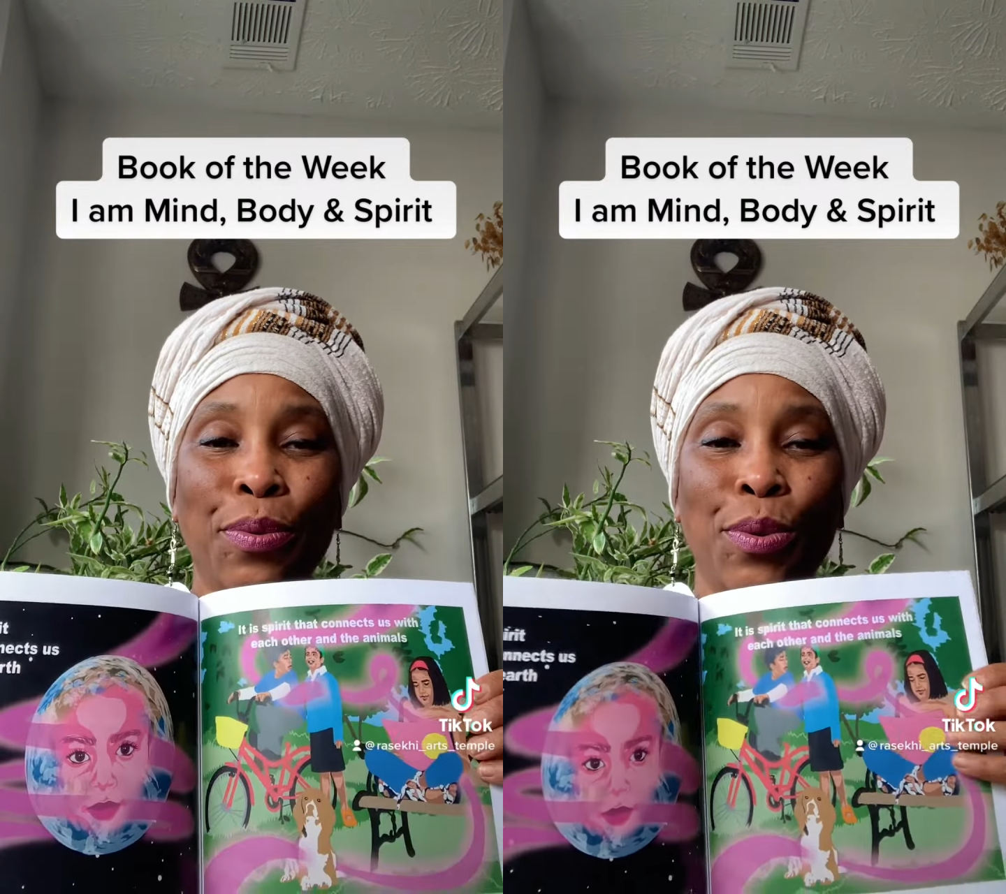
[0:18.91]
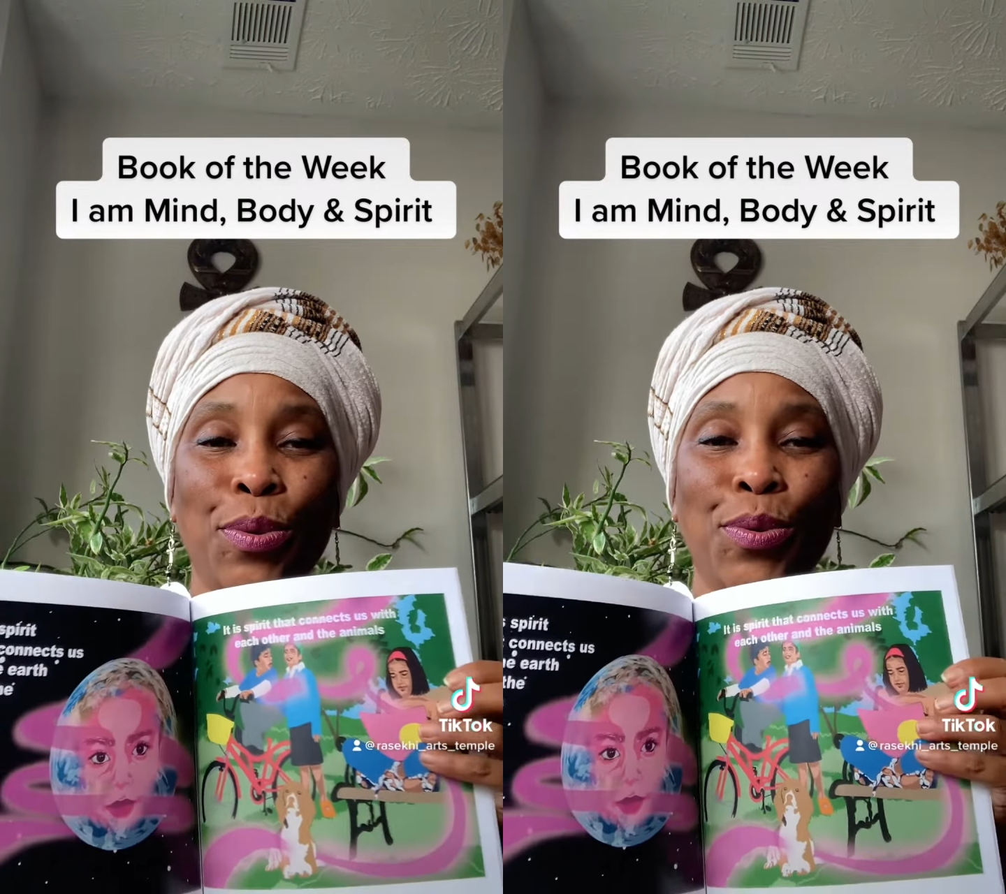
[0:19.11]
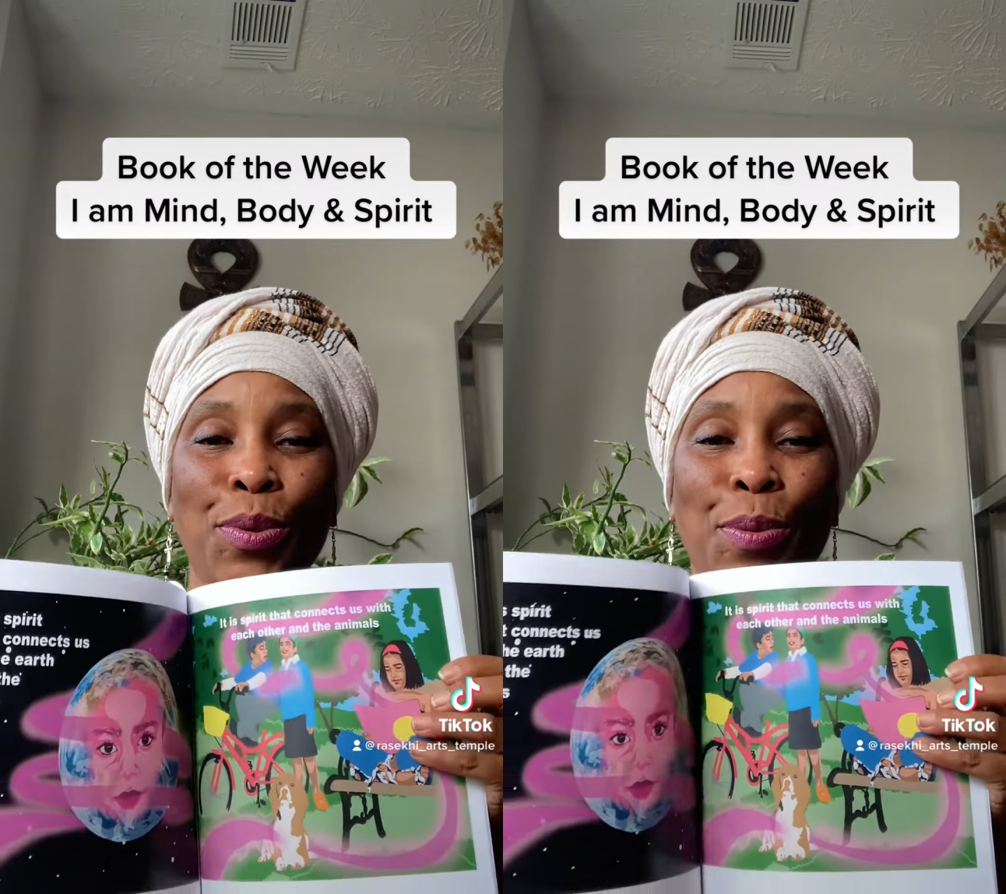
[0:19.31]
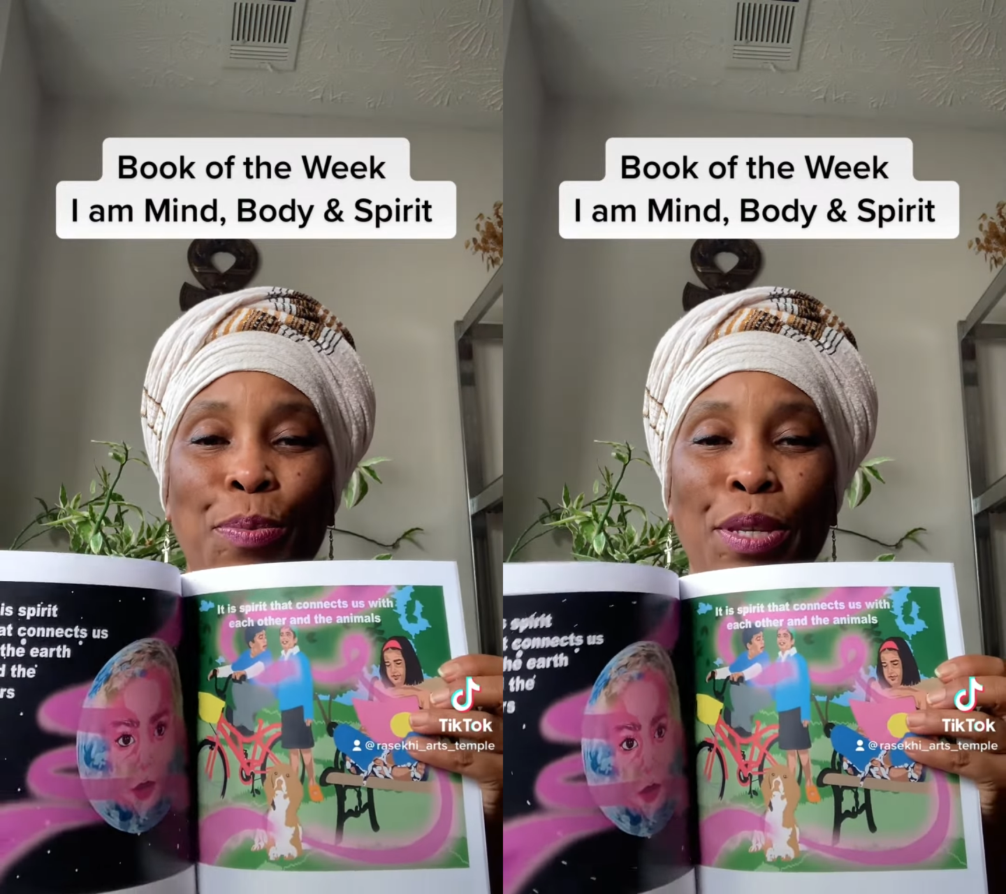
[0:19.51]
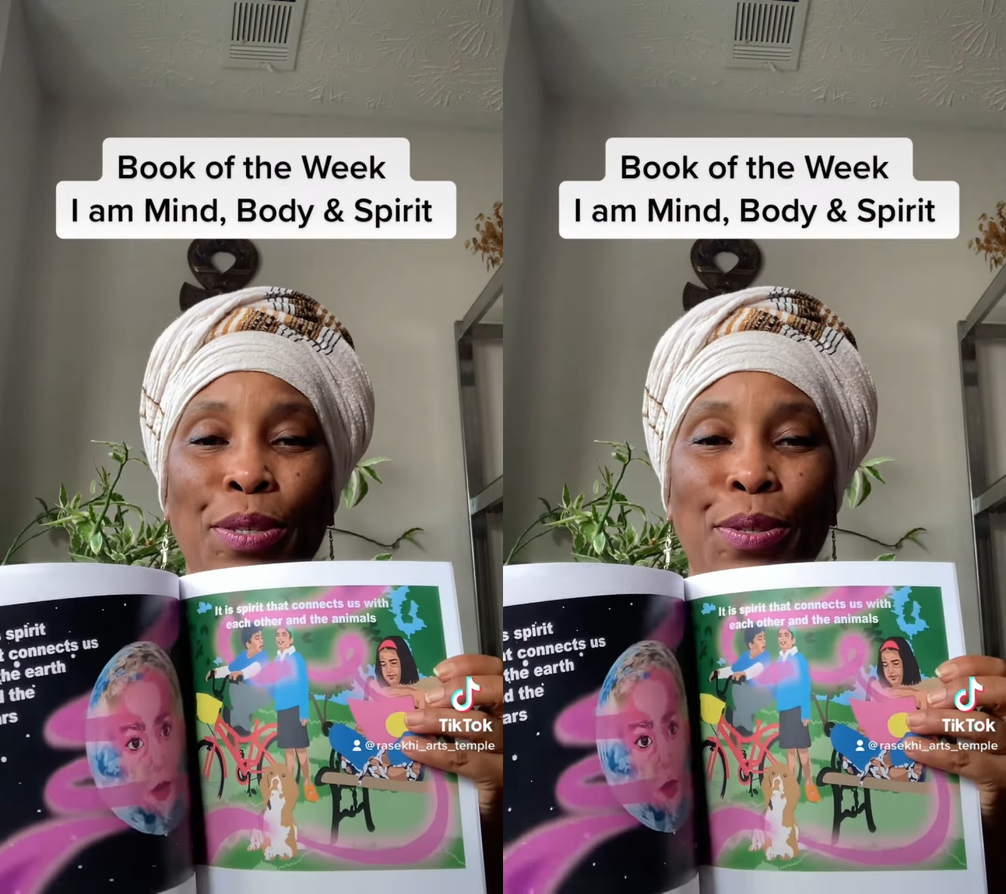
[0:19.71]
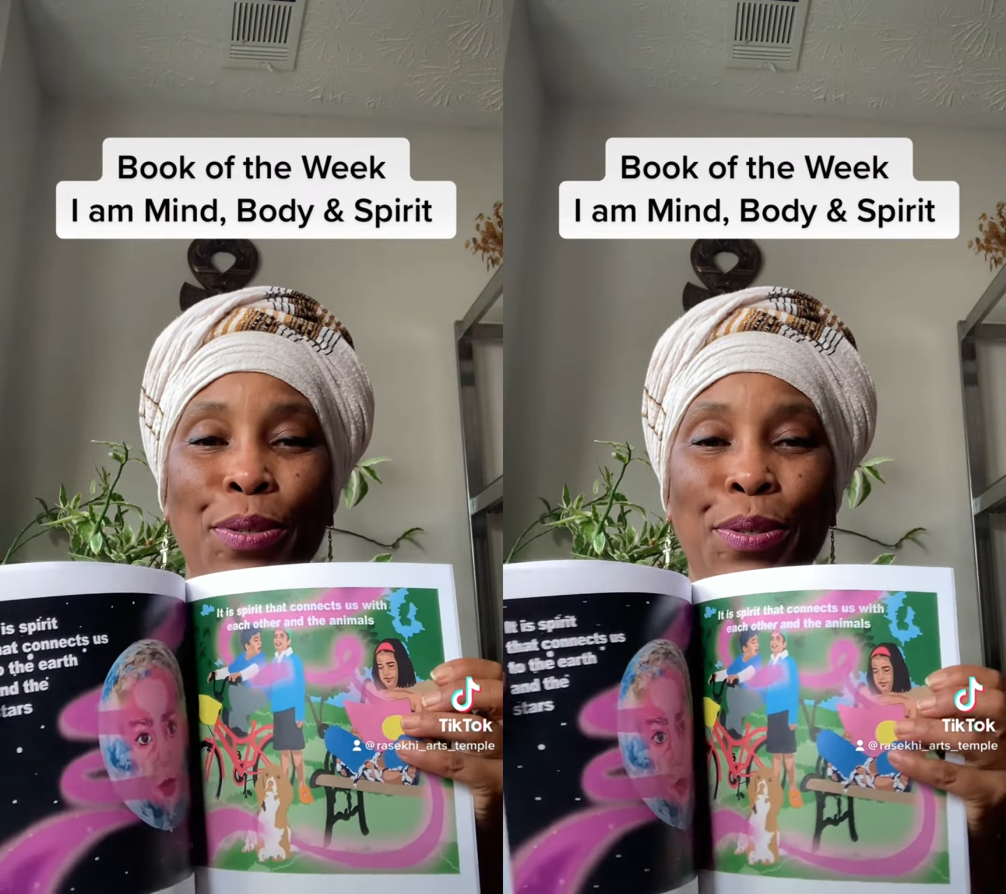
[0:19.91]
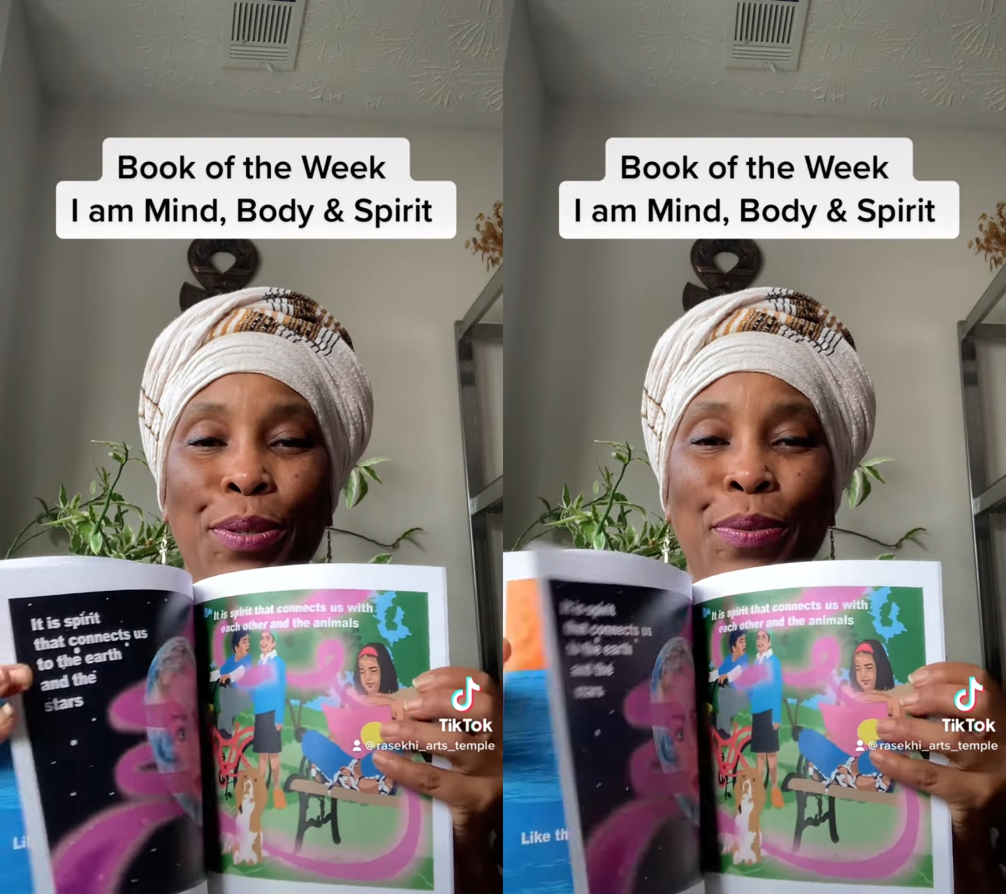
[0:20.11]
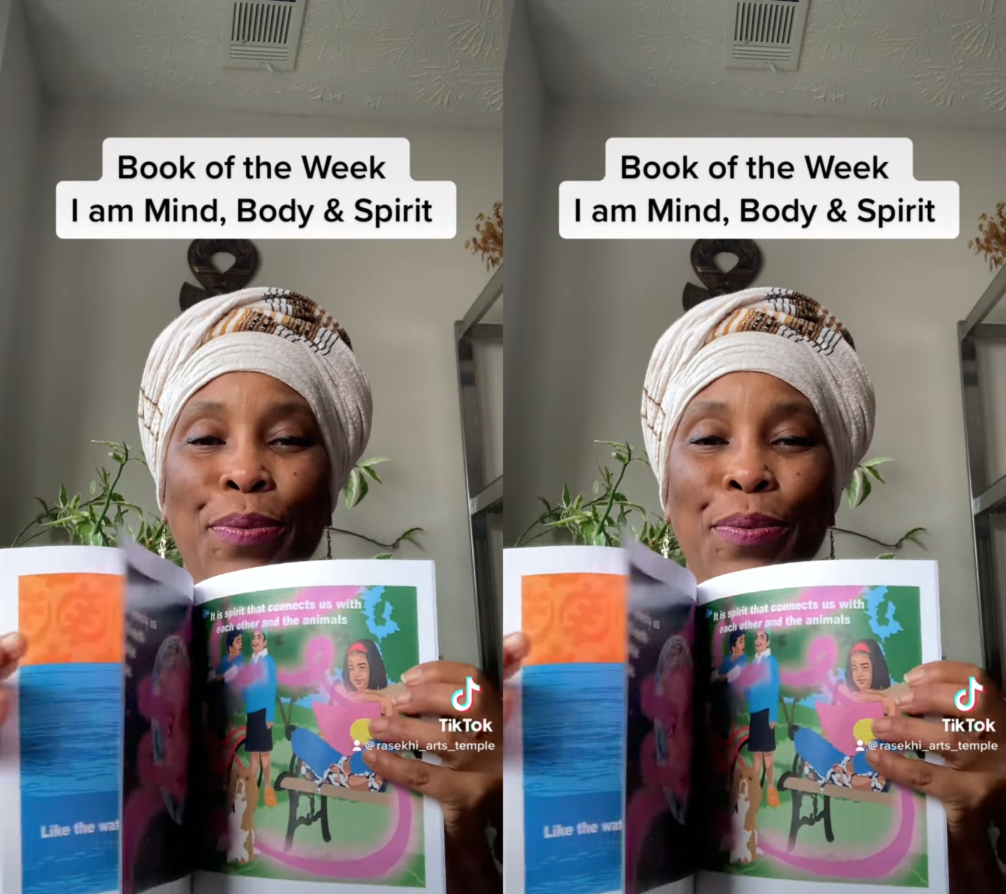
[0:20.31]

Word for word: who drew the pictures